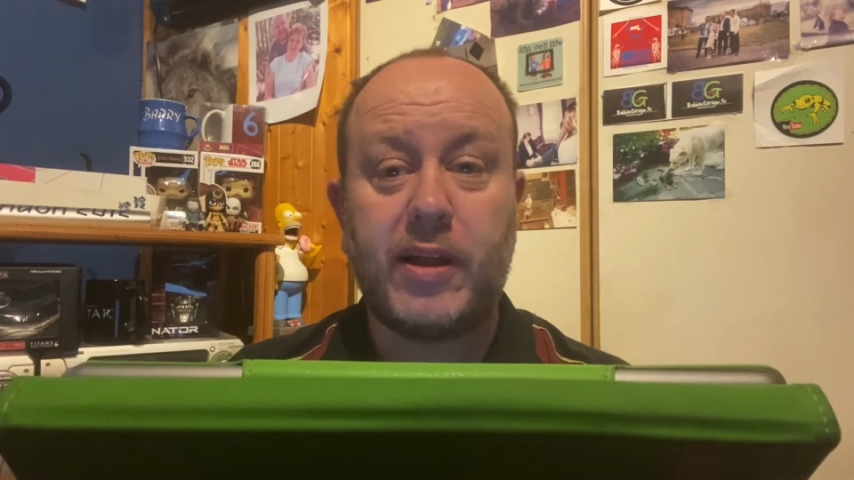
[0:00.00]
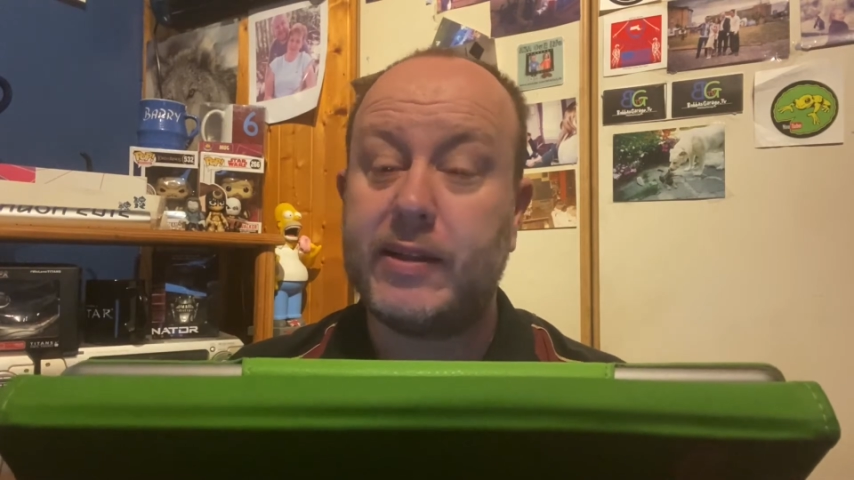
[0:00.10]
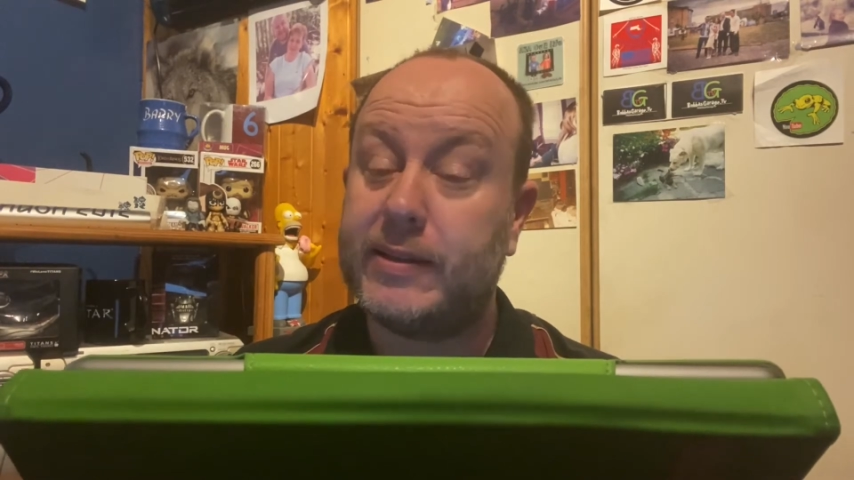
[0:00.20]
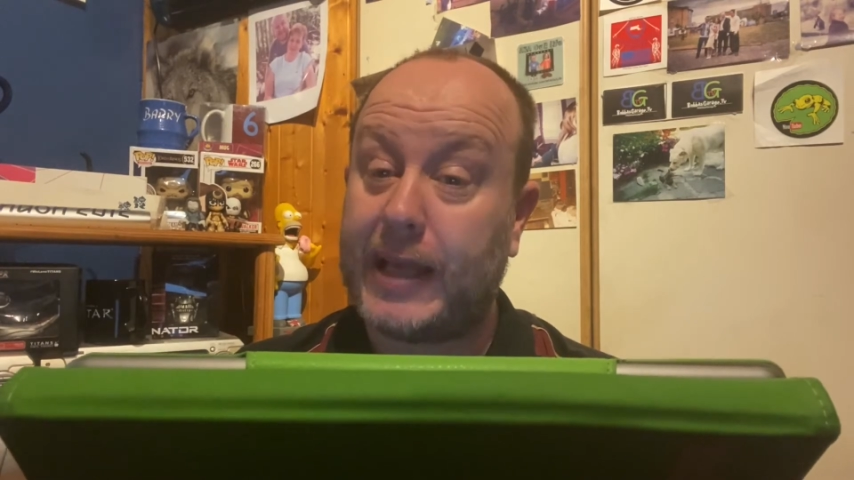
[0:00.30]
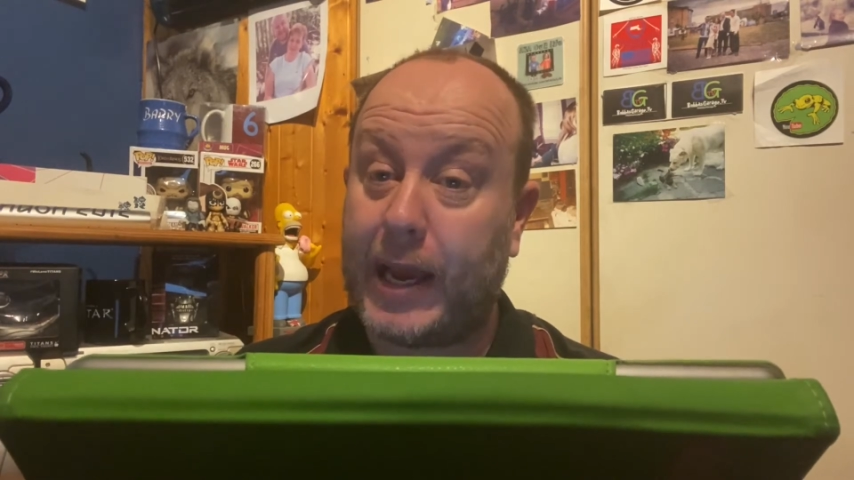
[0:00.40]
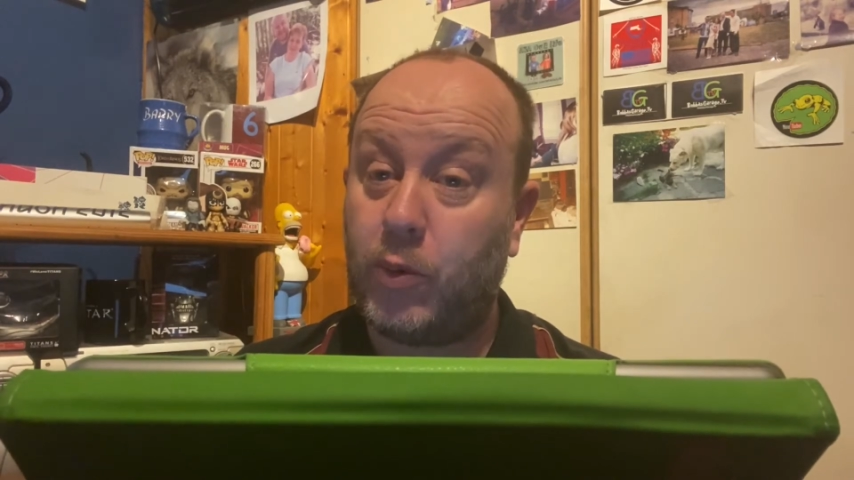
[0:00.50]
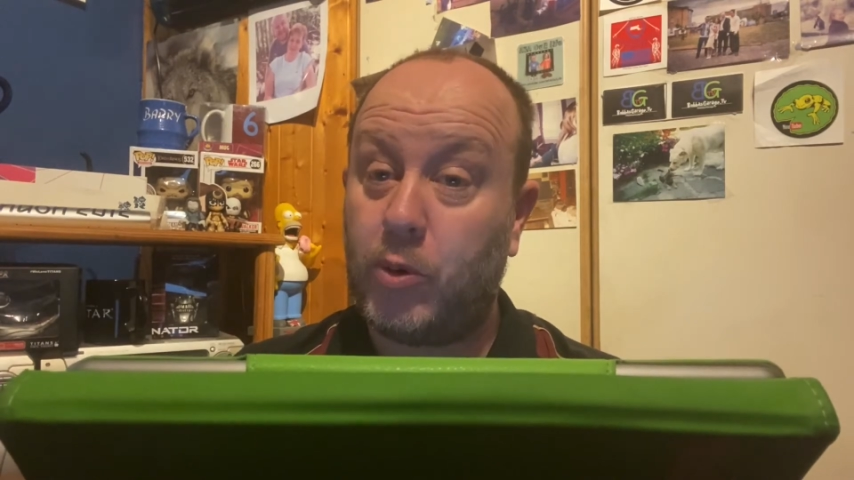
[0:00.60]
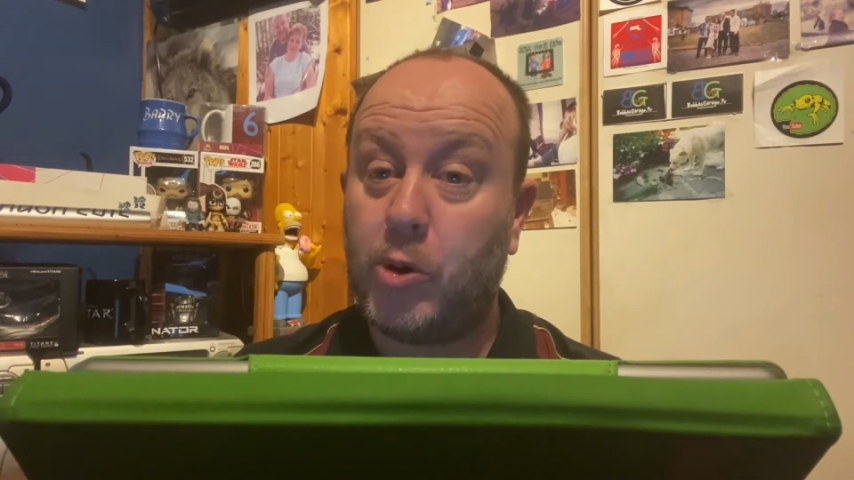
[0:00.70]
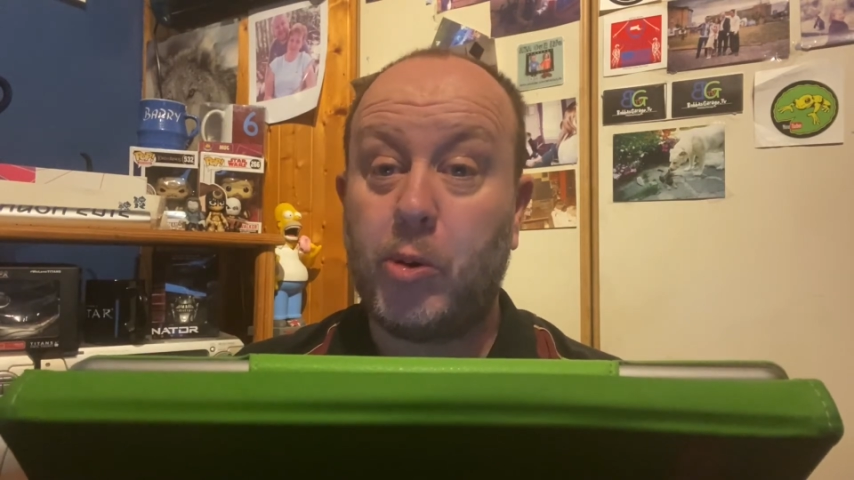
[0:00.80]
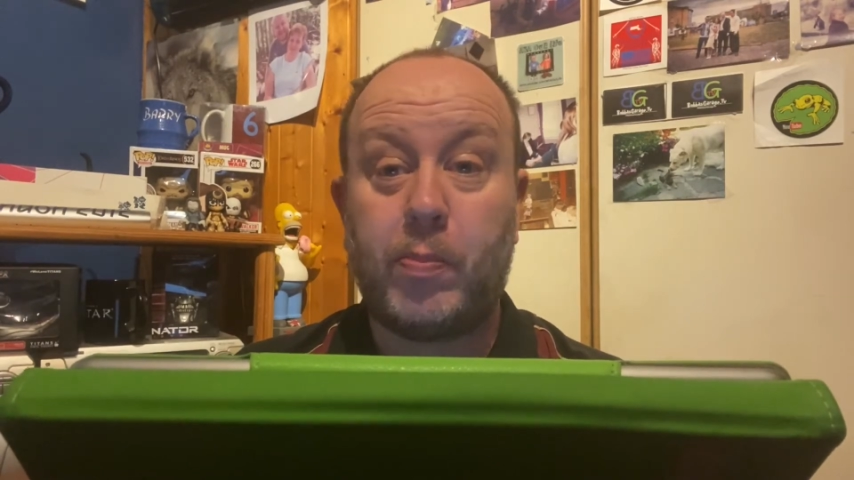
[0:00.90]
Now,
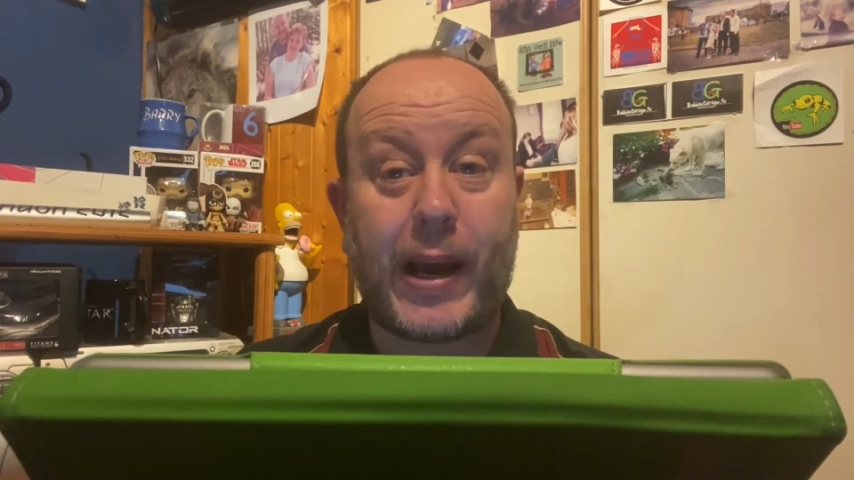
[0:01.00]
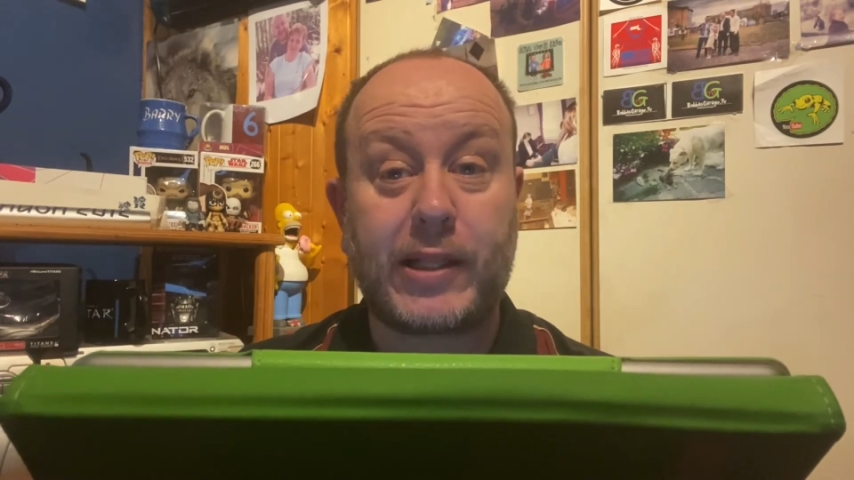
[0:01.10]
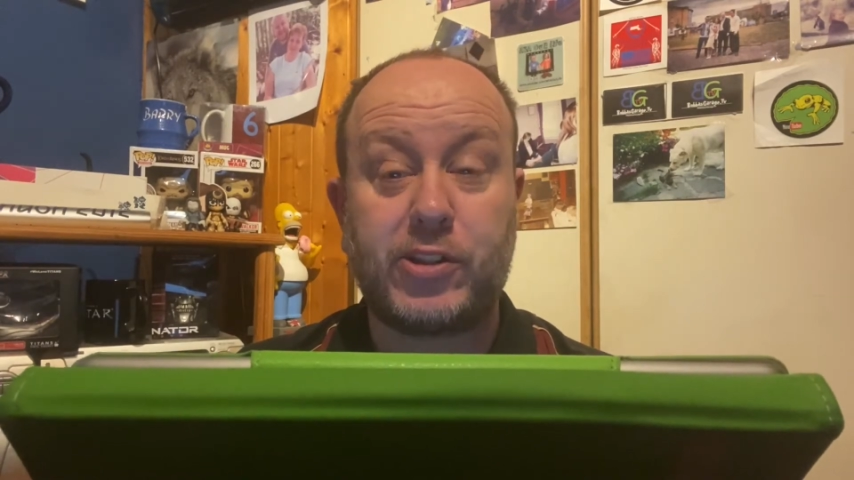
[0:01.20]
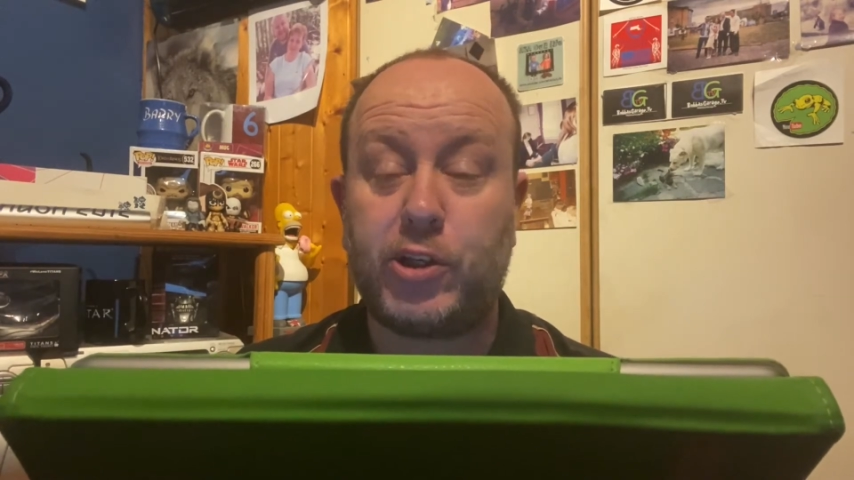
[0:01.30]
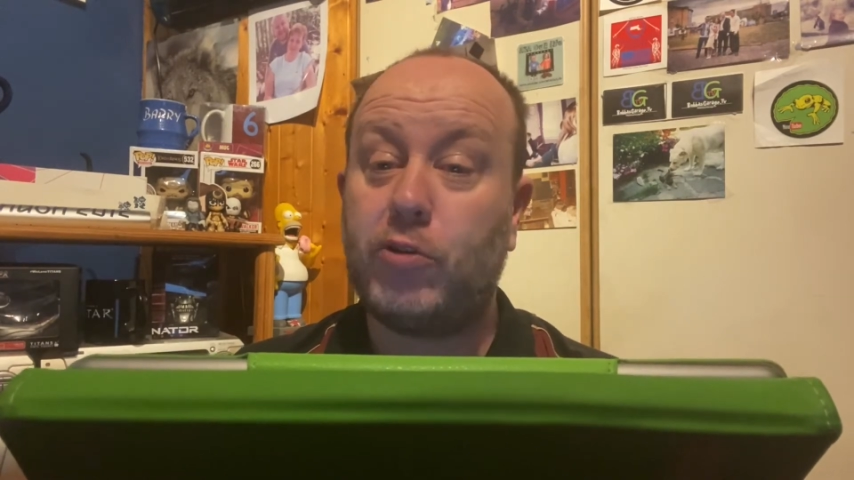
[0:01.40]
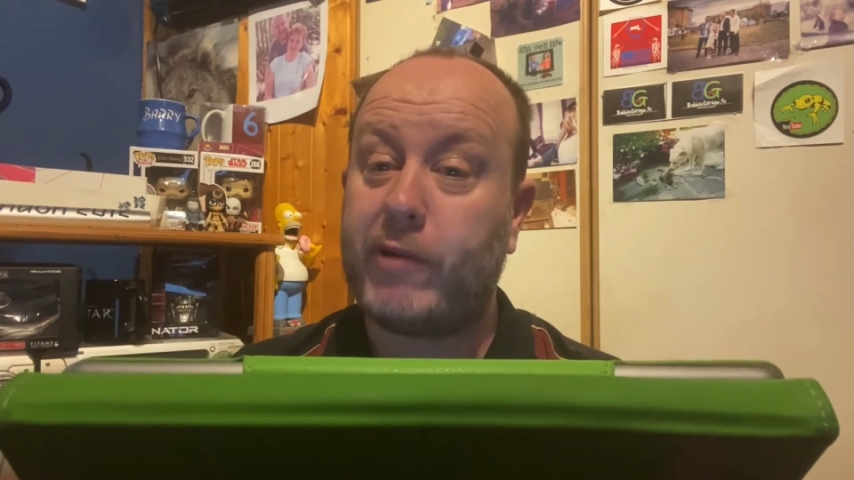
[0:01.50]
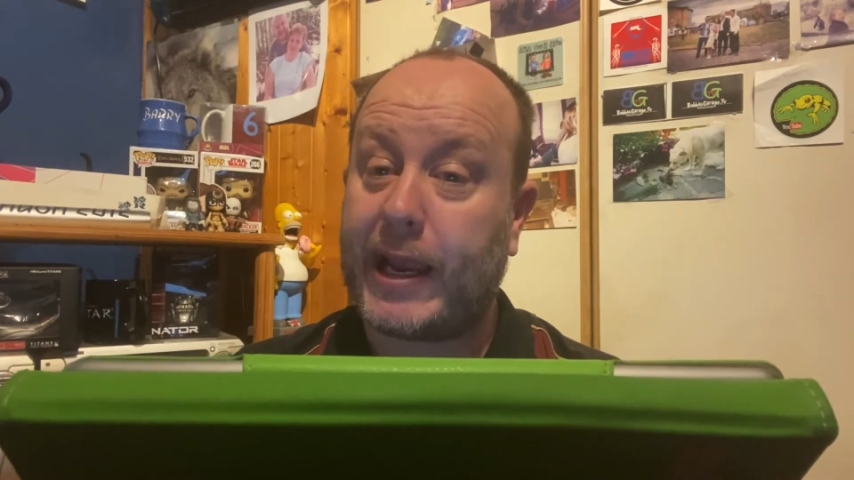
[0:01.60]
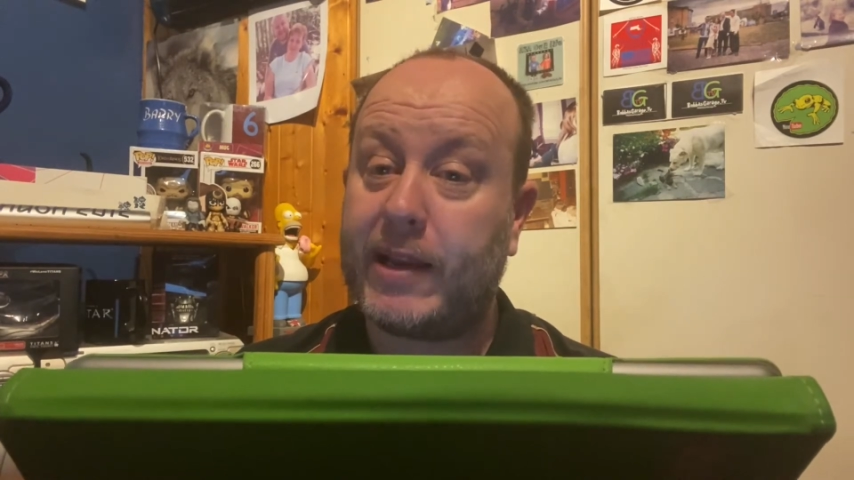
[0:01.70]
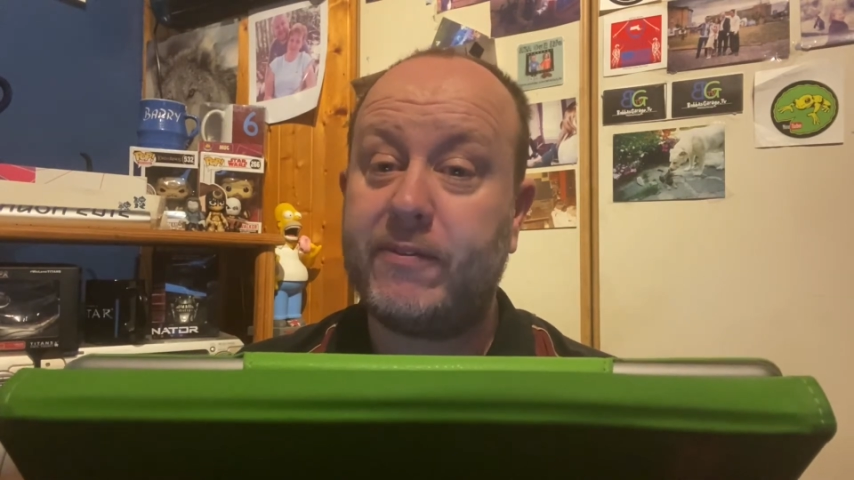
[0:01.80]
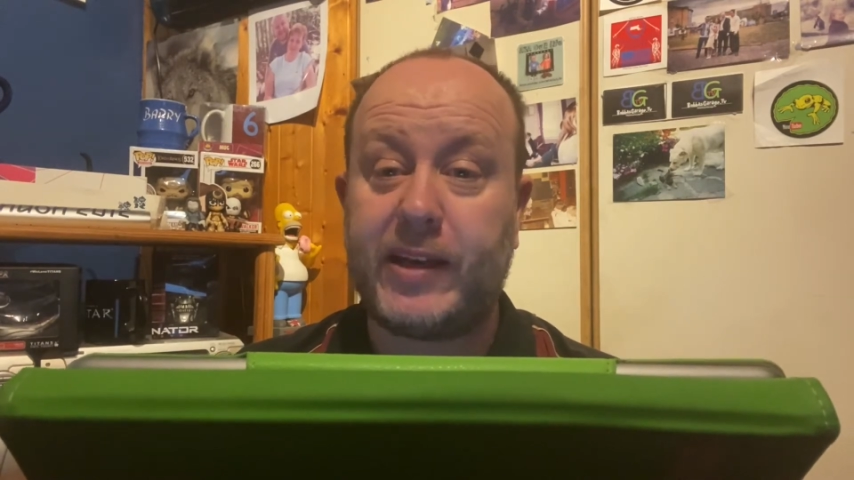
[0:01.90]
back to your
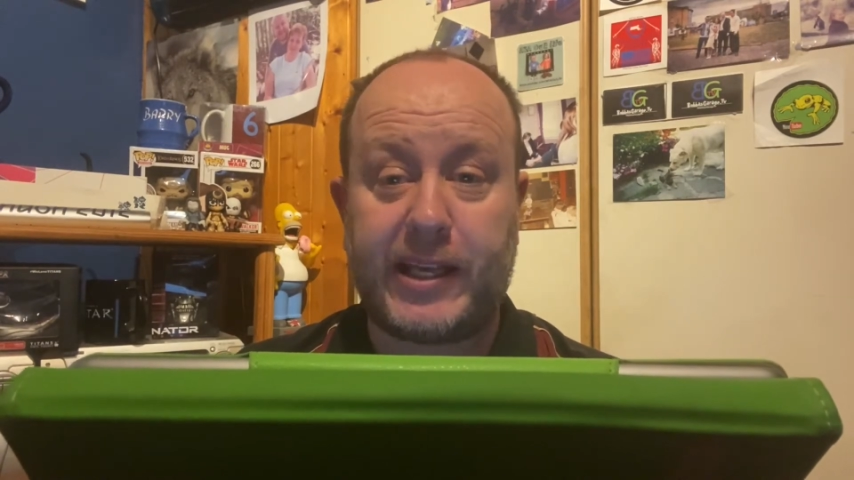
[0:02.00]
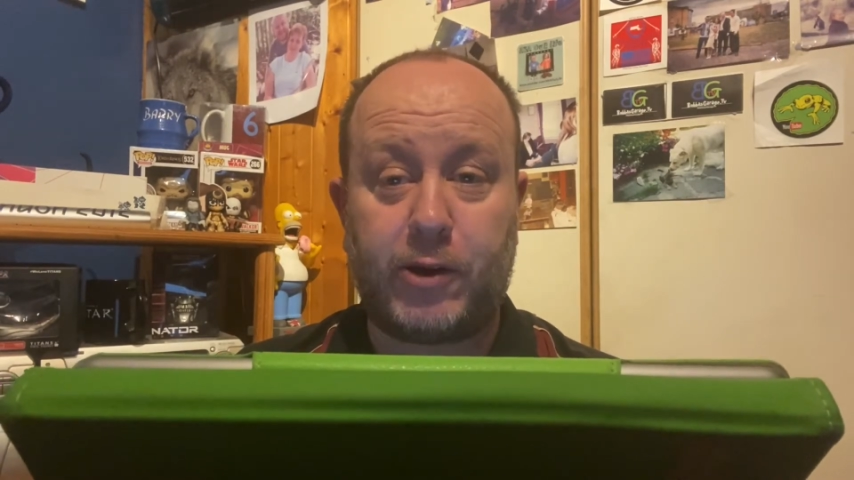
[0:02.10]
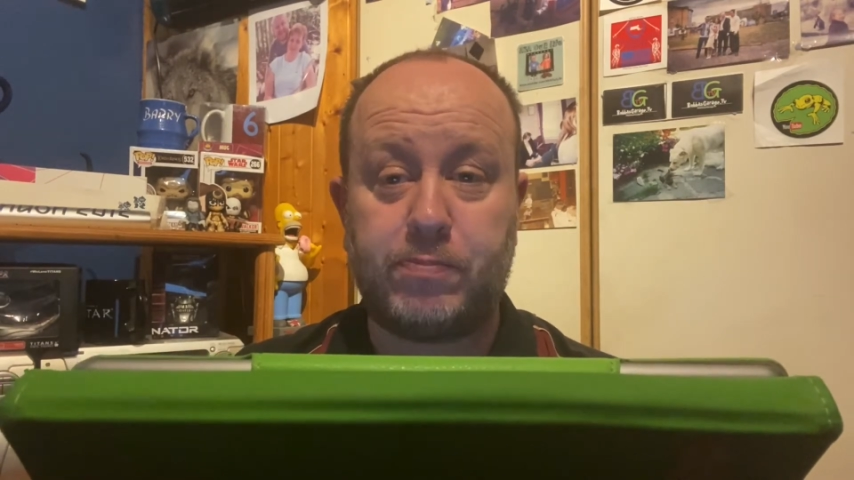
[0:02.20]
regular video.